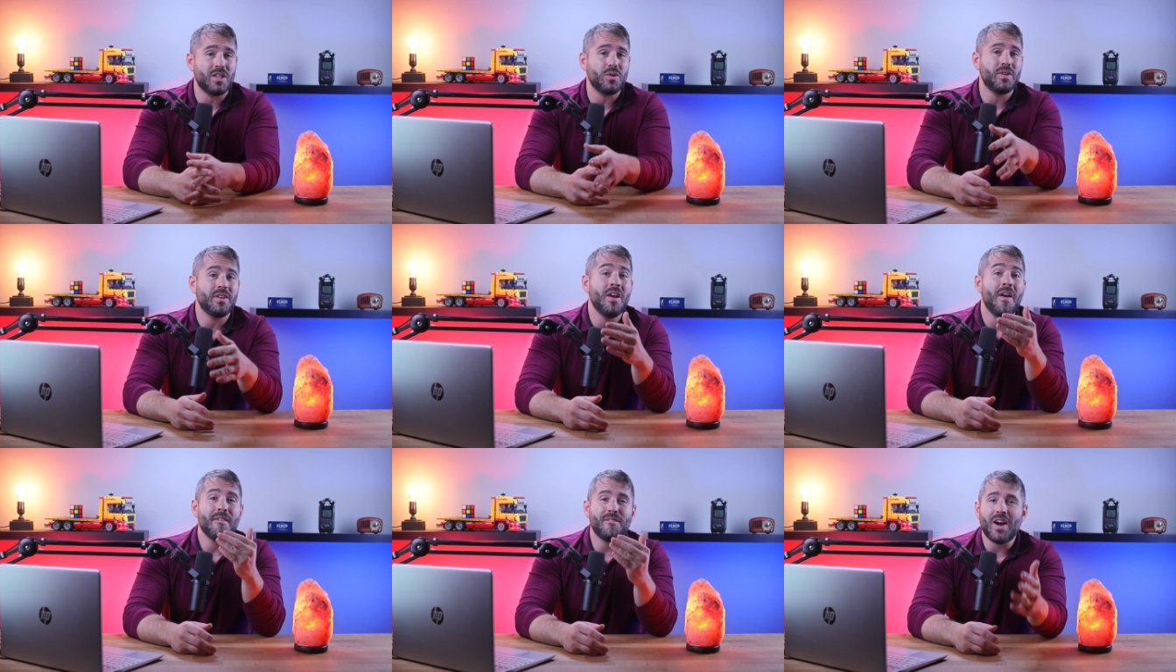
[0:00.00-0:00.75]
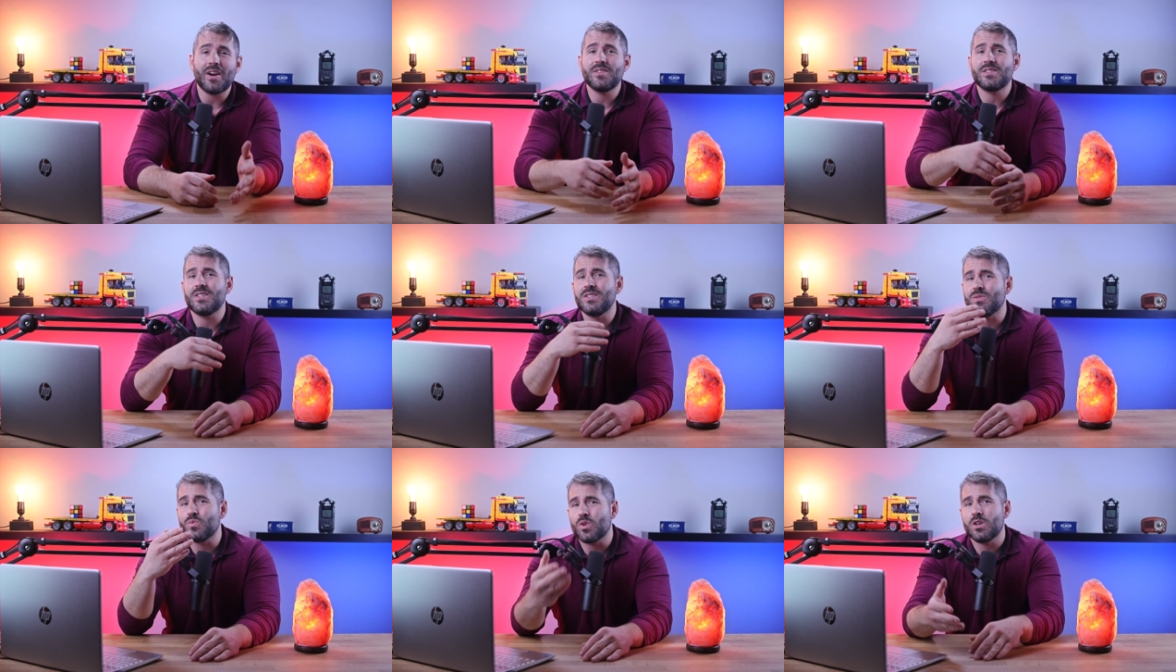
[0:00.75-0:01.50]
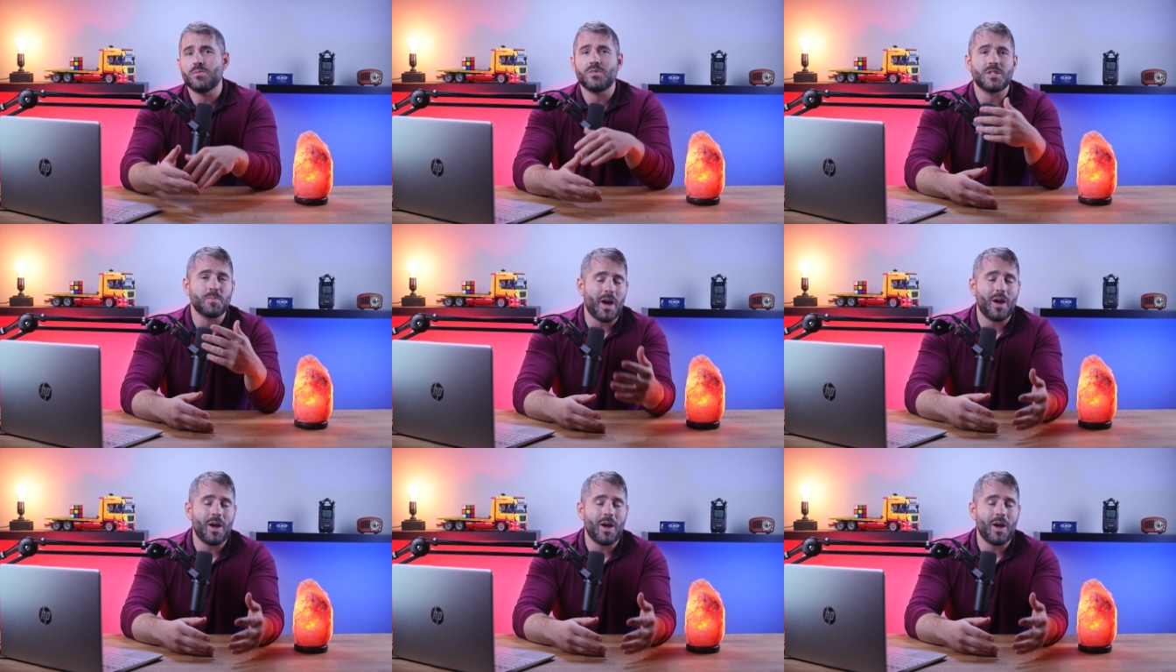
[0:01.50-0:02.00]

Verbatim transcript: including viruses, worms,